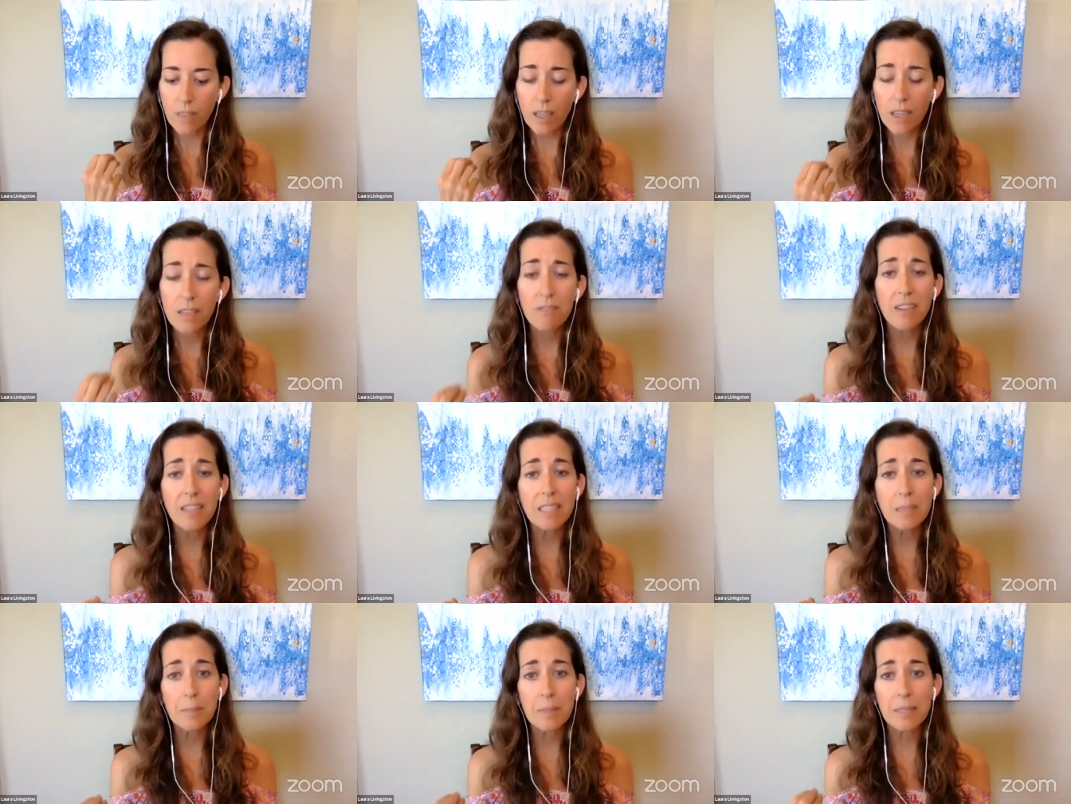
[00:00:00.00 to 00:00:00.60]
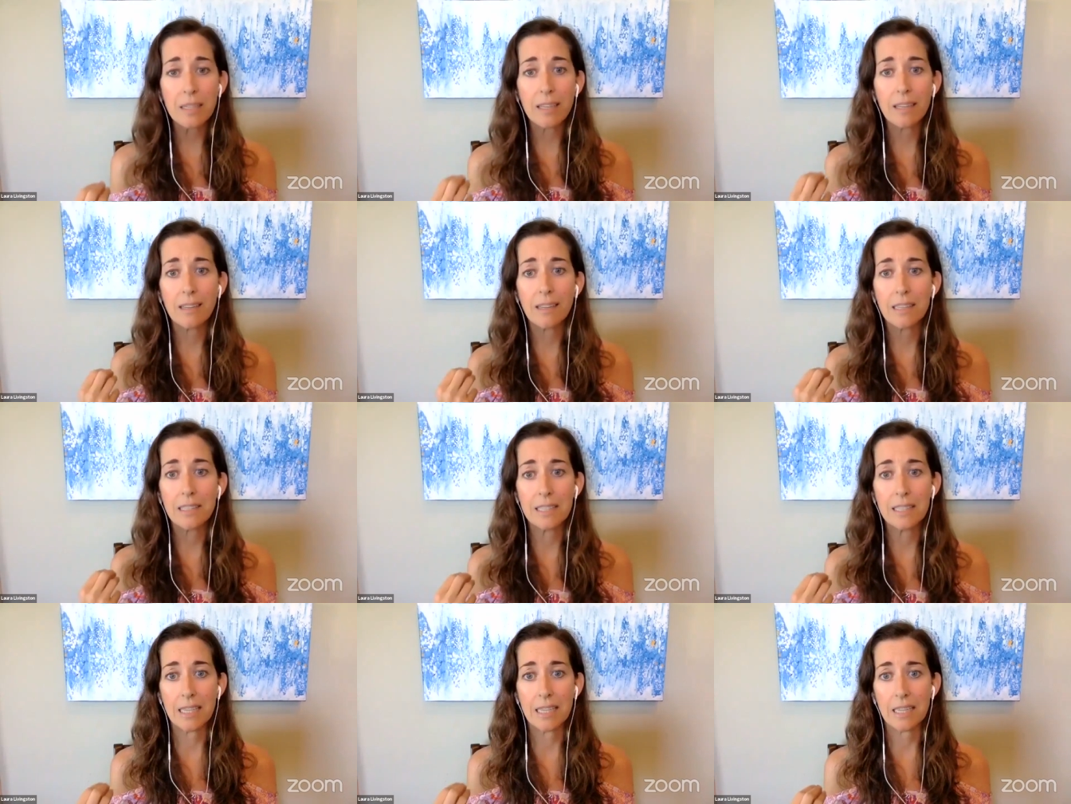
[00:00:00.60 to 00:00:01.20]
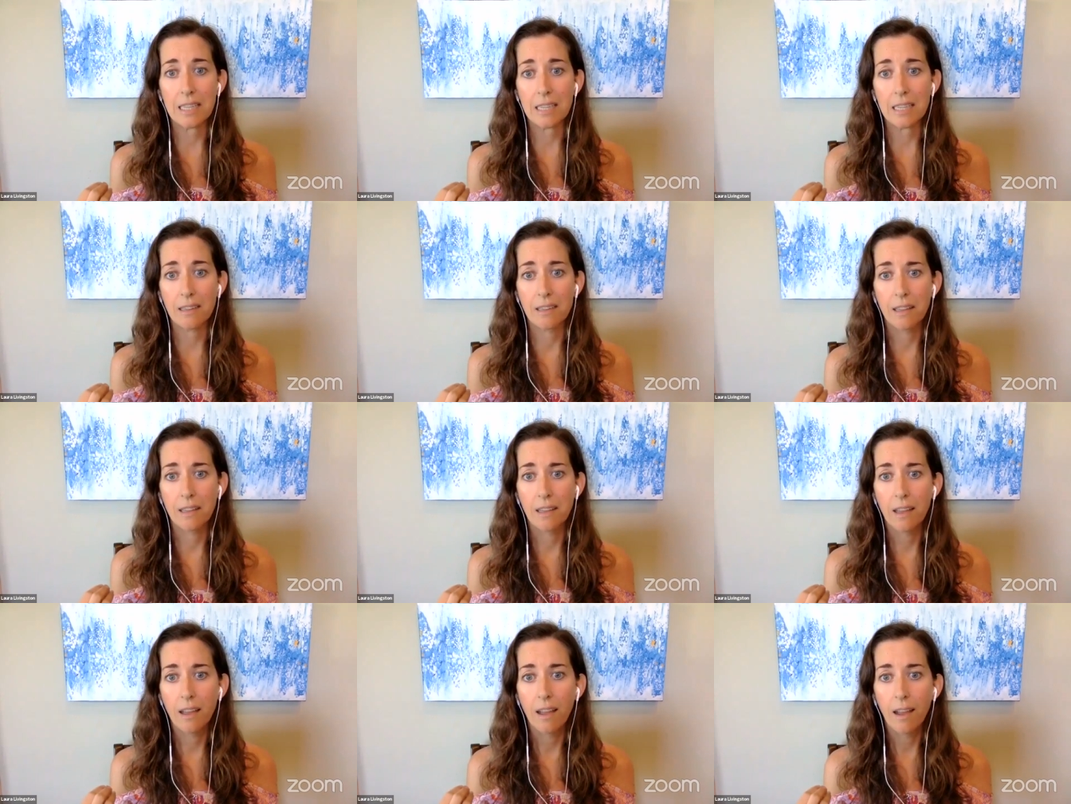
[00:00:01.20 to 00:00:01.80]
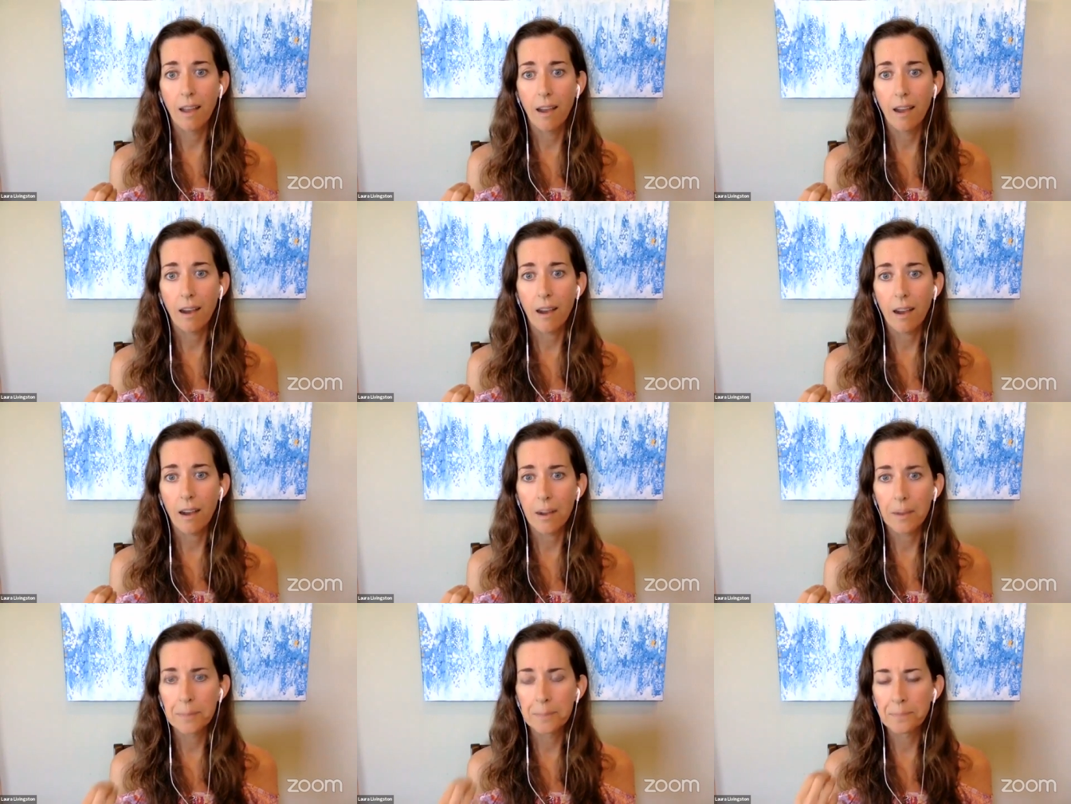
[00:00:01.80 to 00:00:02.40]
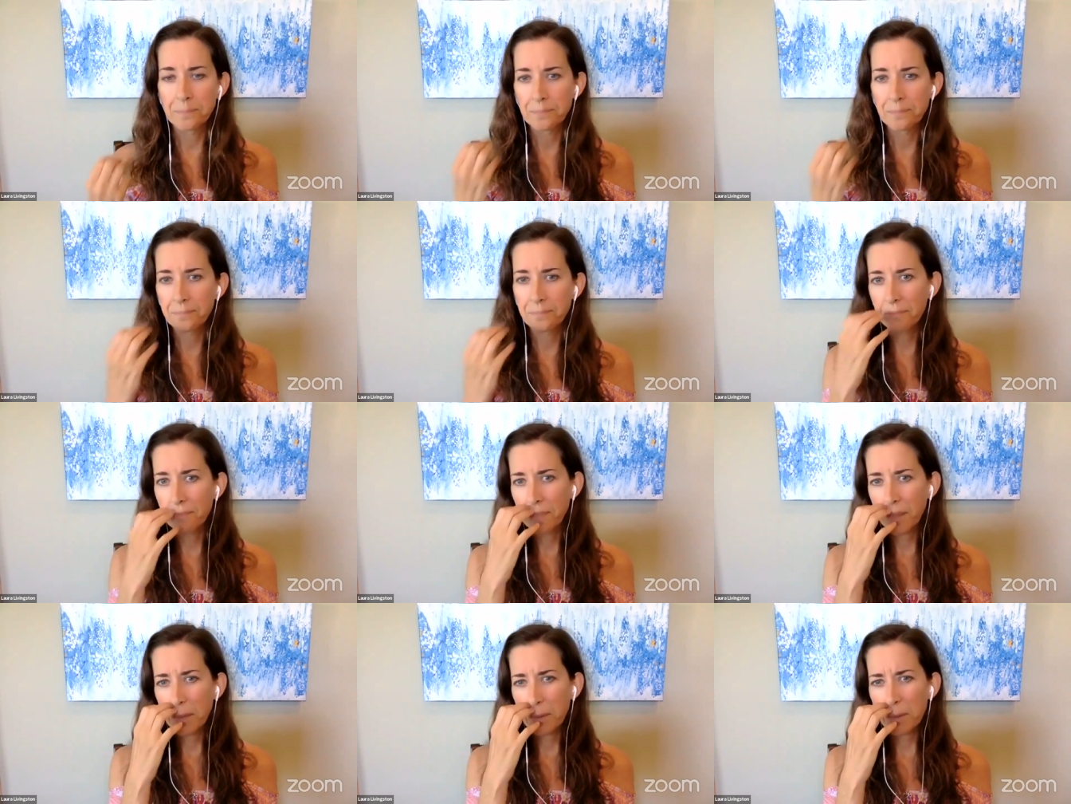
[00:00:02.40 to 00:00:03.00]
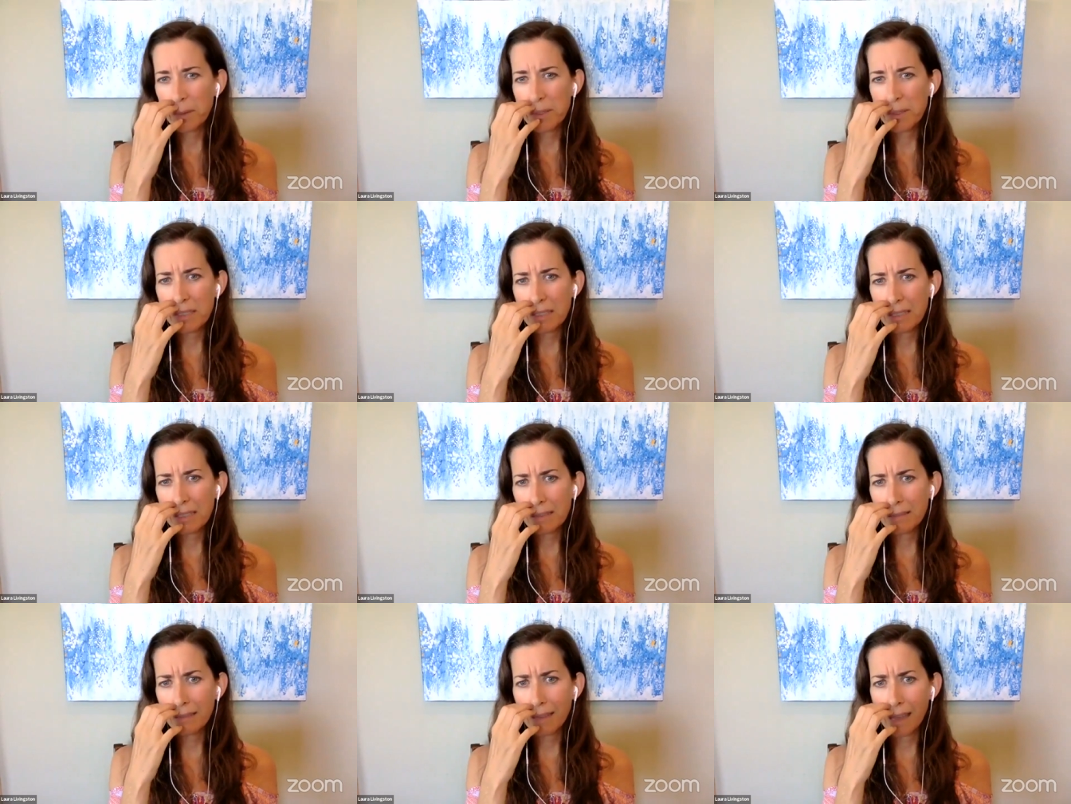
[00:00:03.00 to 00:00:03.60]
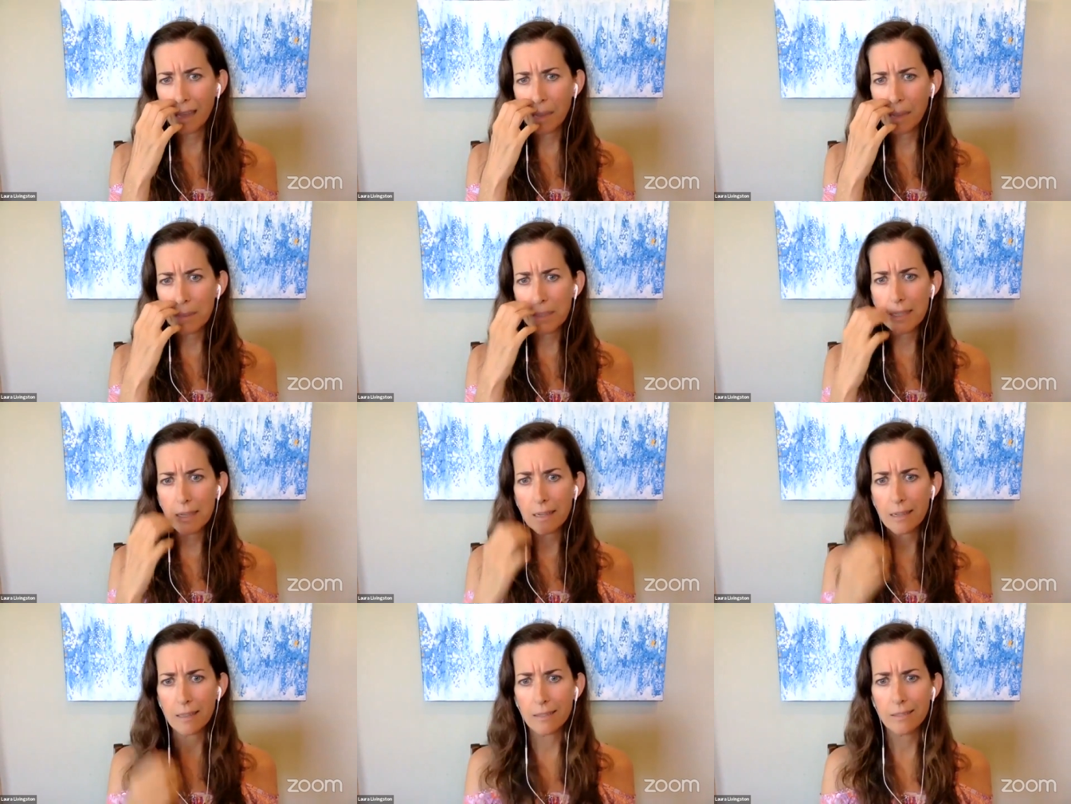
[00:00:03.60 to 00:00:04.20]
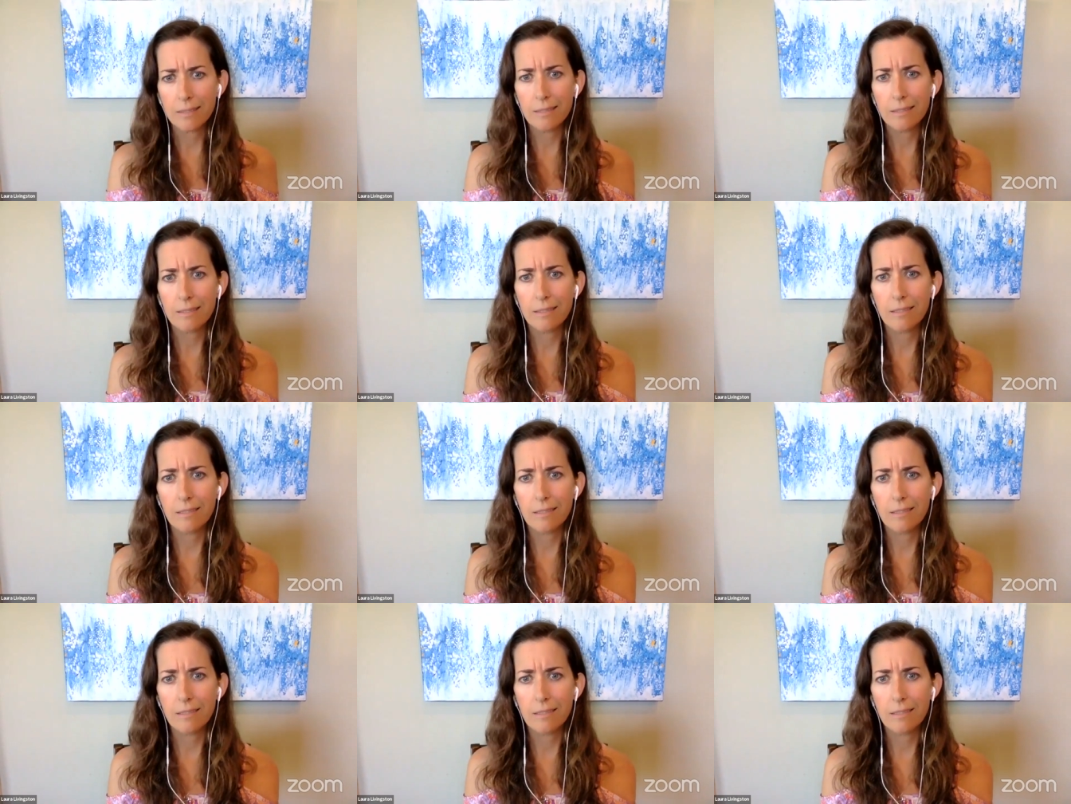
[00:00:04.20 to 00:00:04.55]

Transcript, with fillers: Investment is key. Um, what is it? Amazon